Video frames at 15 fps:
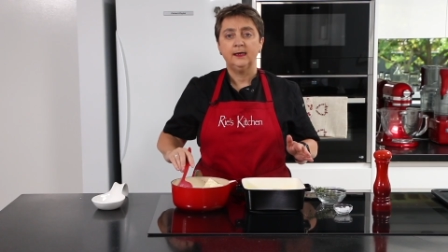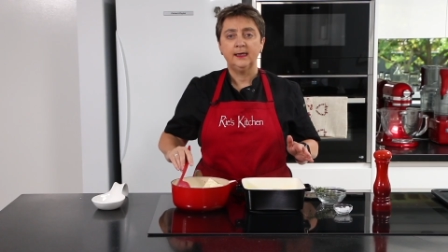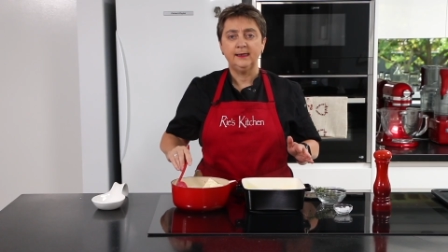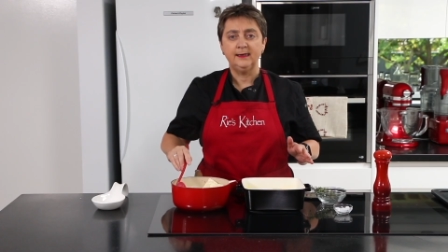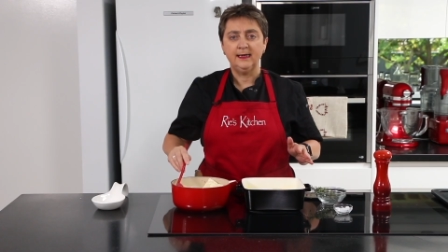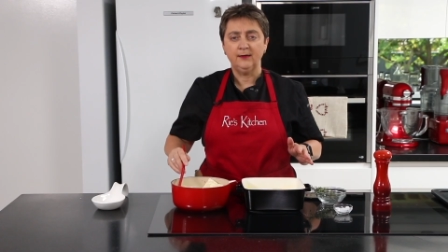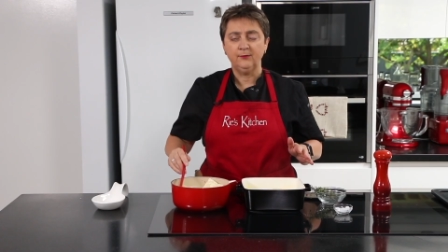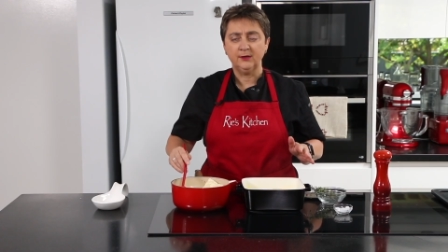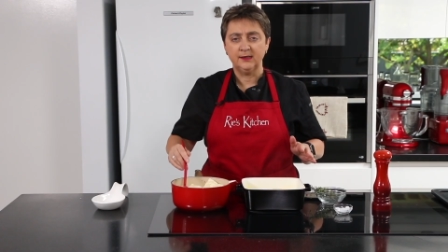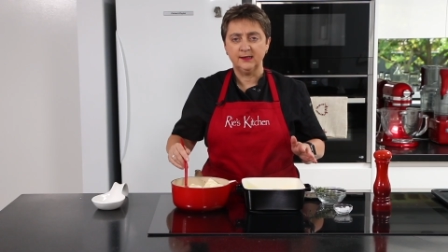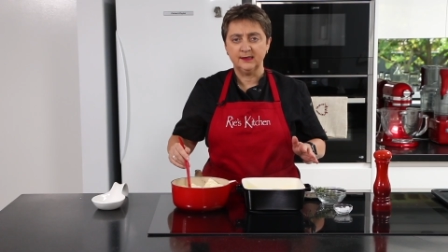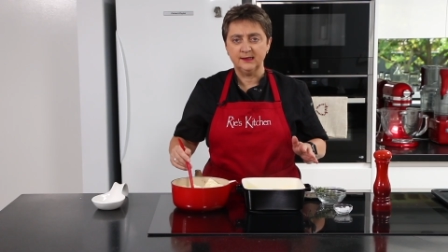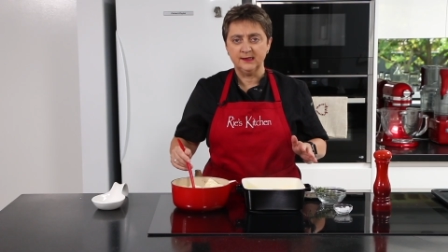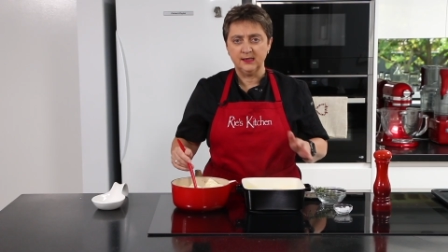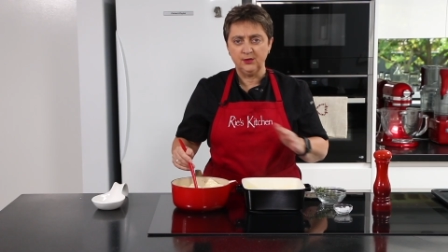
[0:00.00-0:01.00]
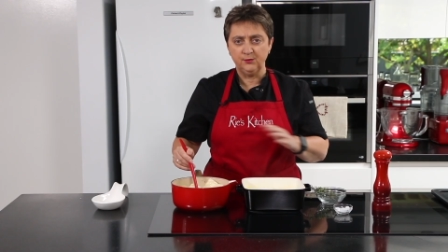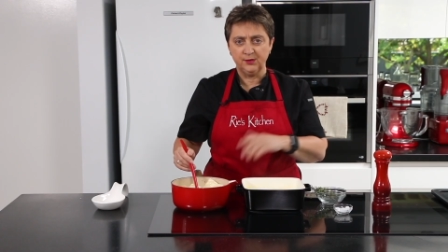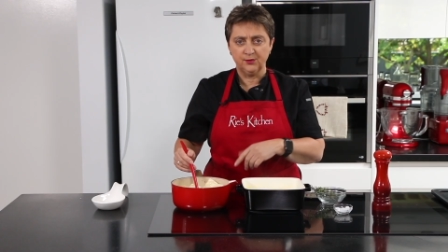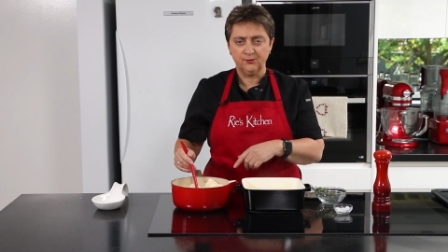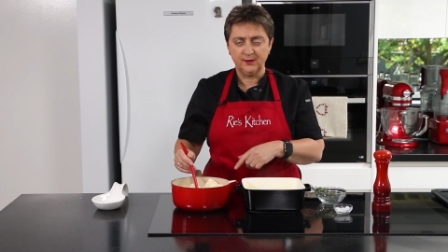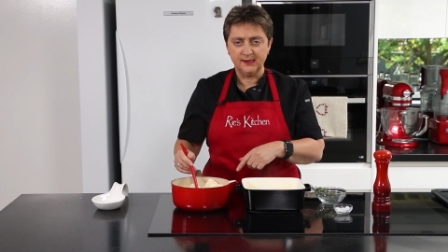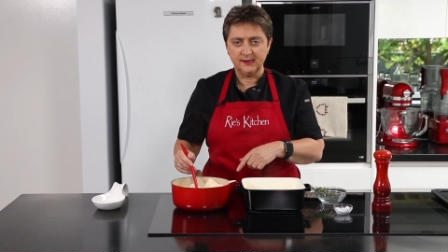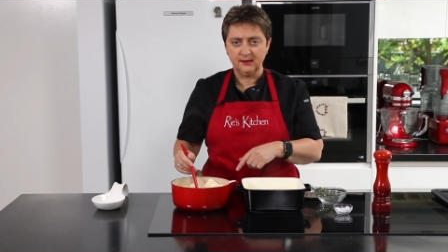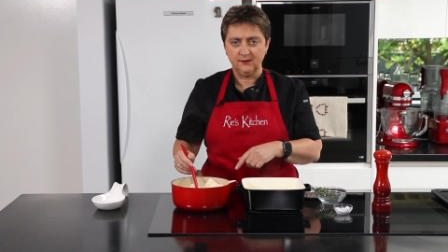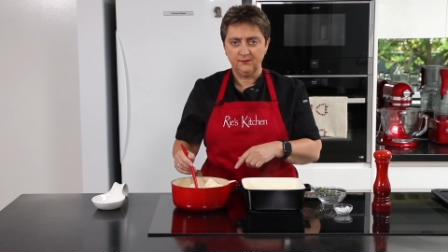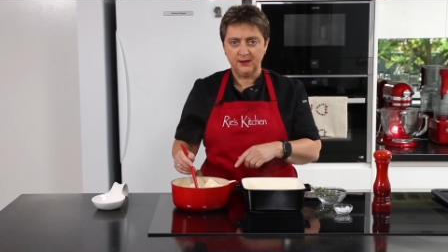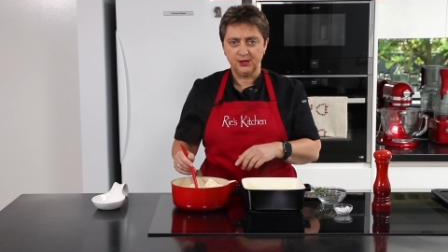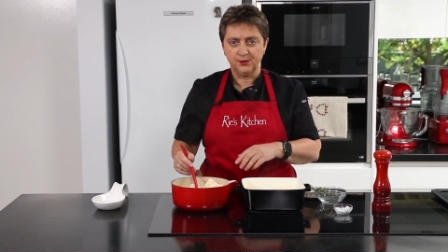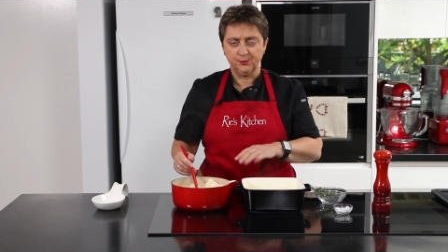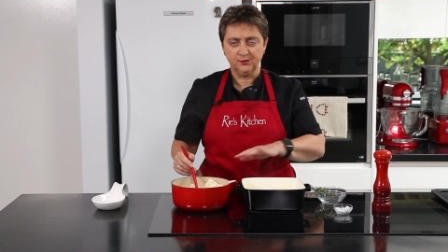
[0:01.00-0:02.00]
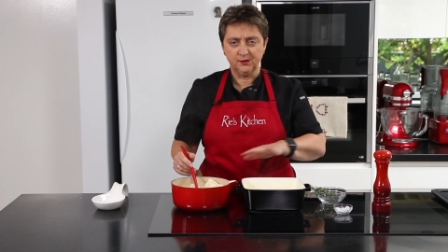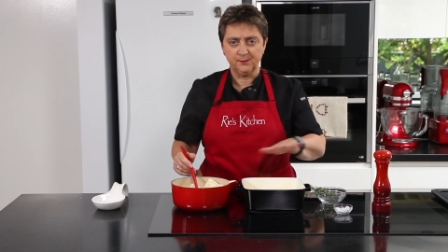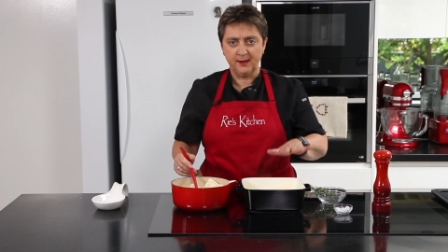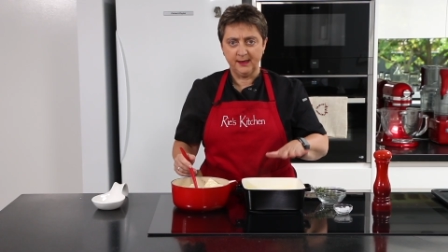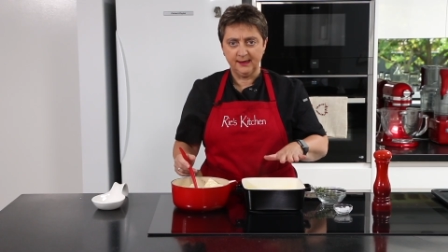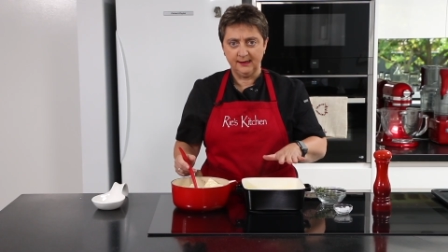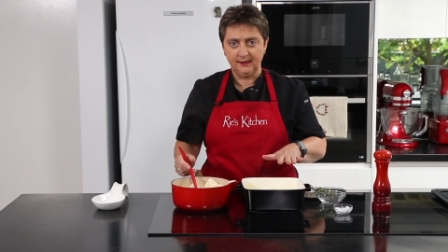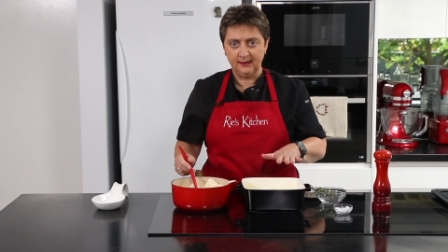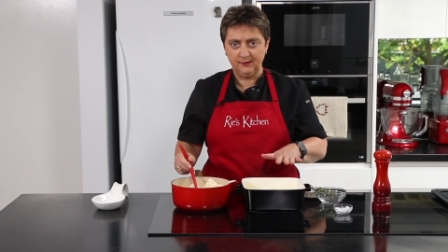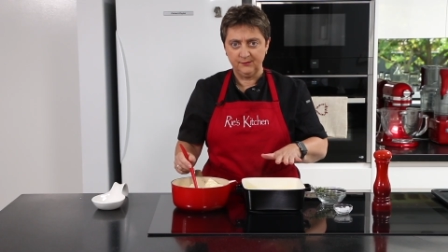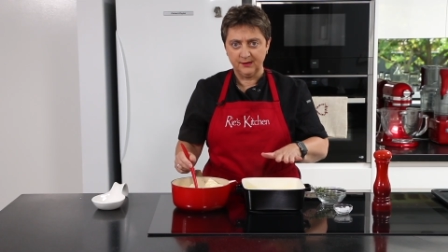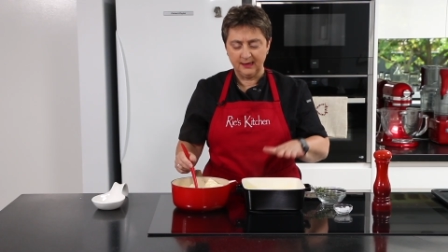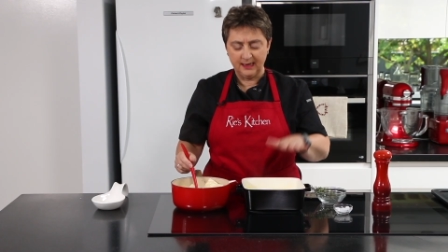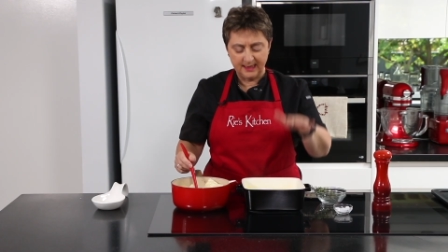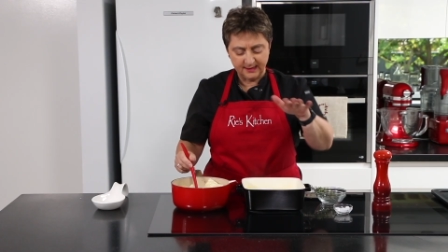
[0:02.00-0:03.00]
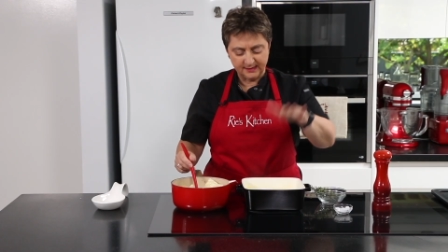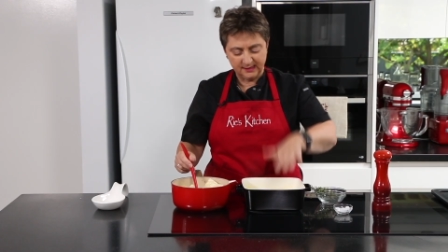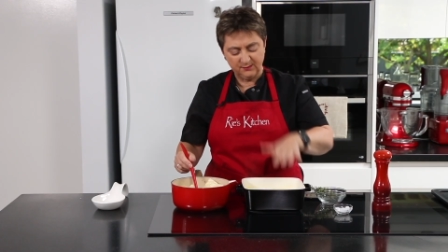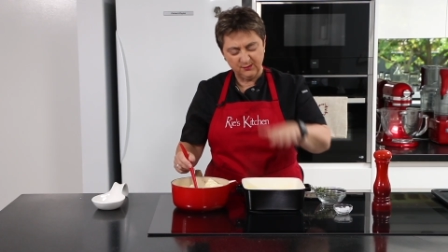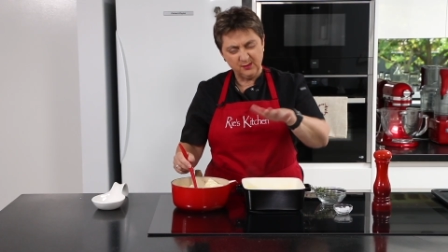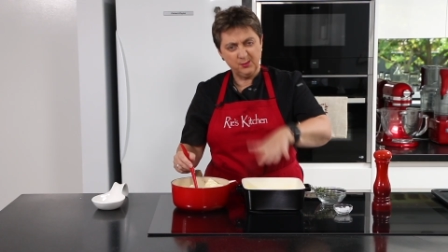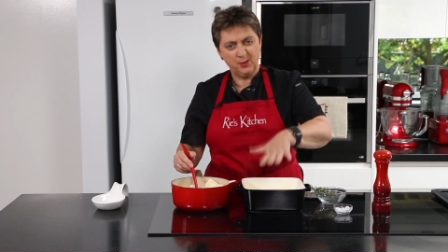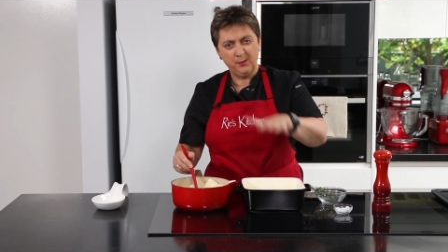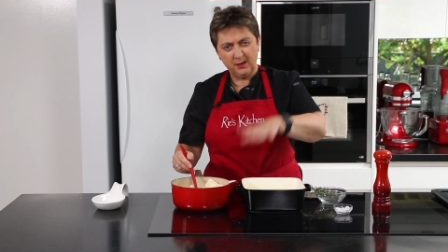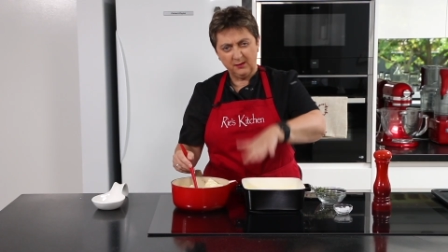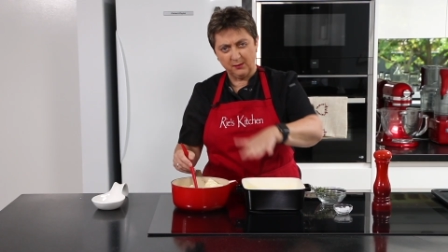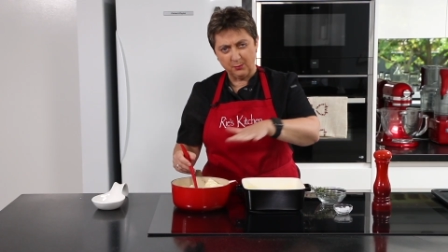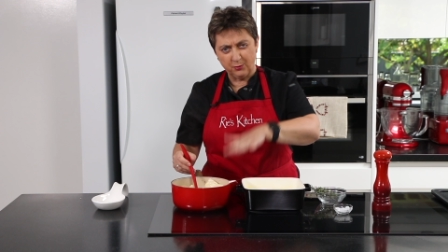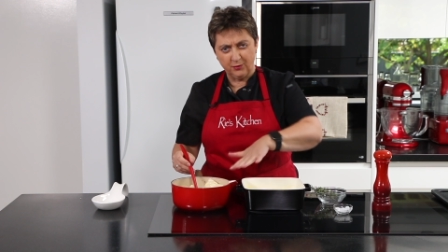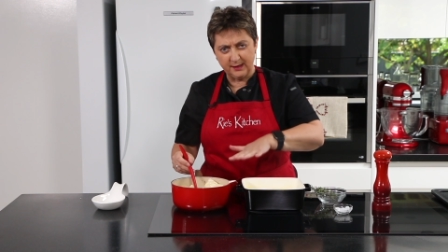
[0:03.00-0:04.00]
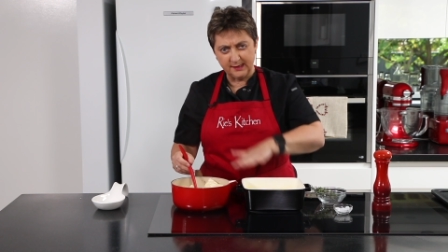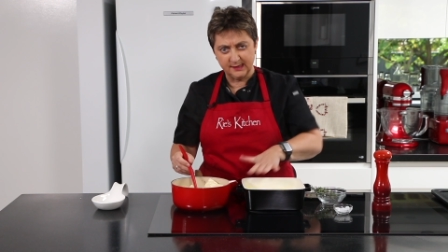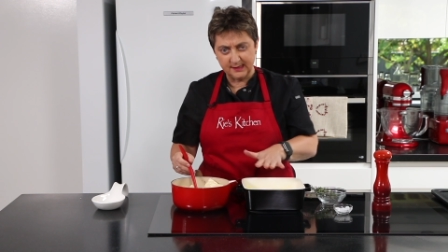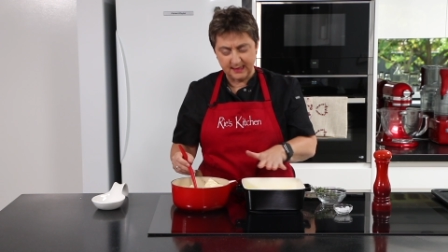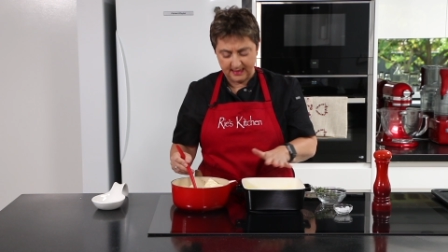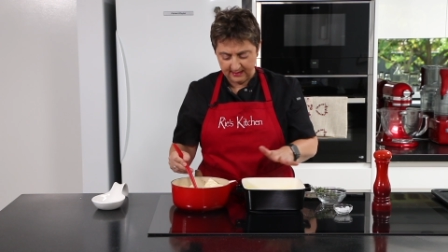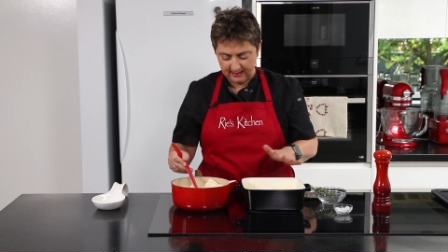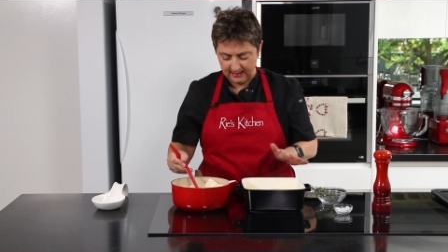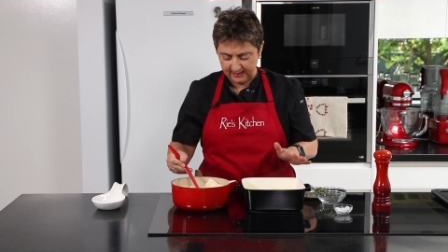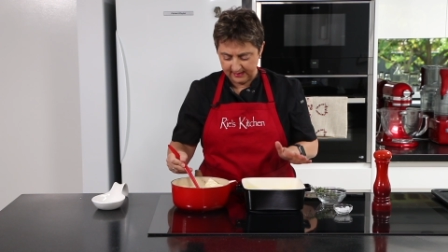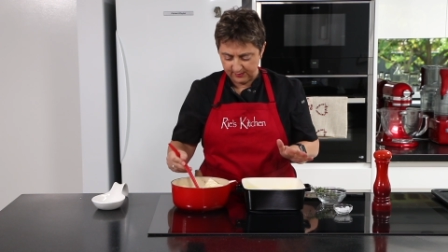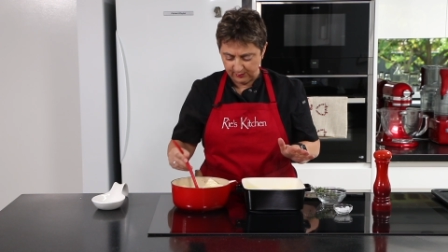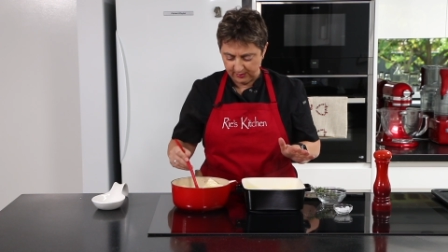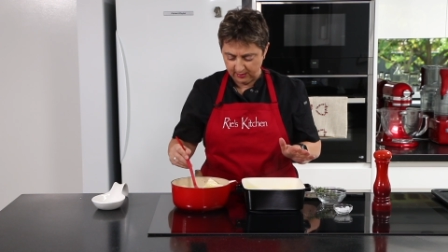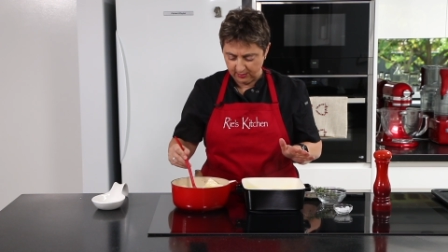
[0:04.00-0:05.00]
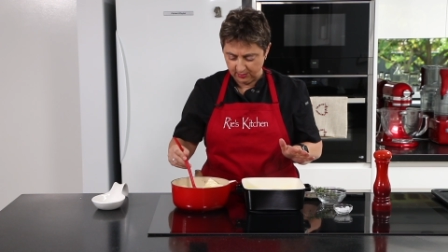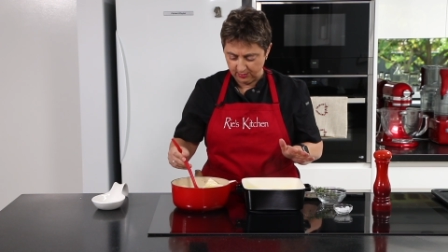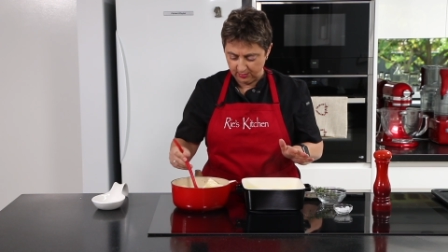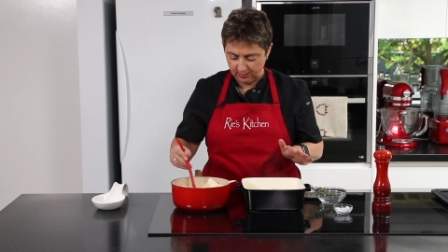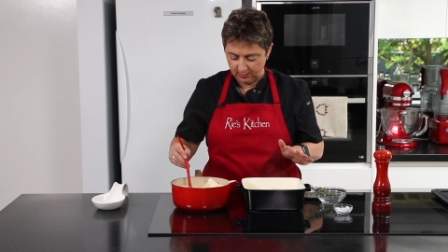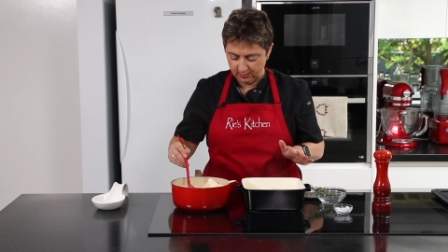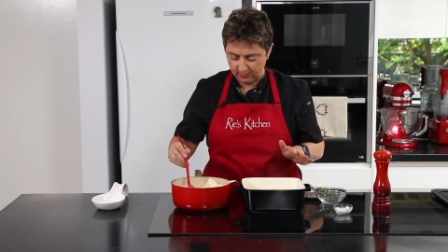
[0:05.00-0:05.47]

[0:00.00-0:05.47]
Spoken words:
And now we're going to continue with the rest of the vegetables, making even layers, giving them a bit of a press down as we go.